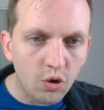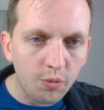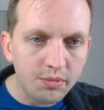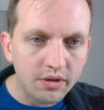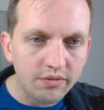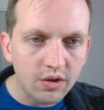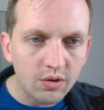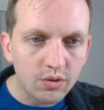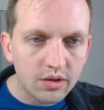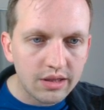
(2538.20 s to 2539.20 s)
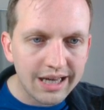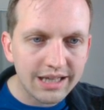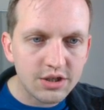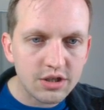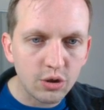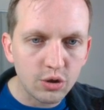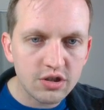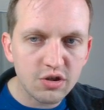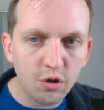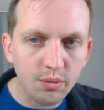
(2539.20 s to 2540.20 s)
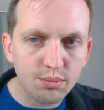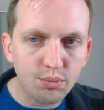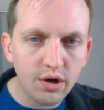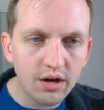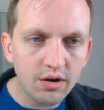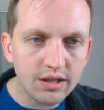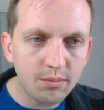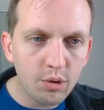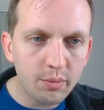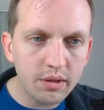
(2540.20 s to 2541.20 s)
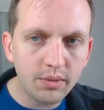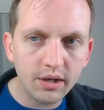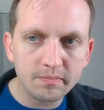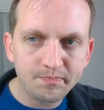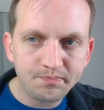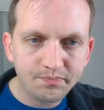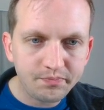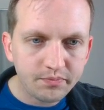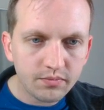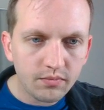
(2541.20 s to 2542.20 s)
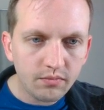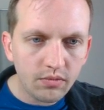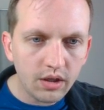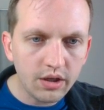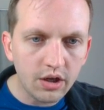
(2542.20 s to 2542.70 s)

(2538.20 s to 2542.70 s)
view, that just looks so much prettier at the moment. But you know, like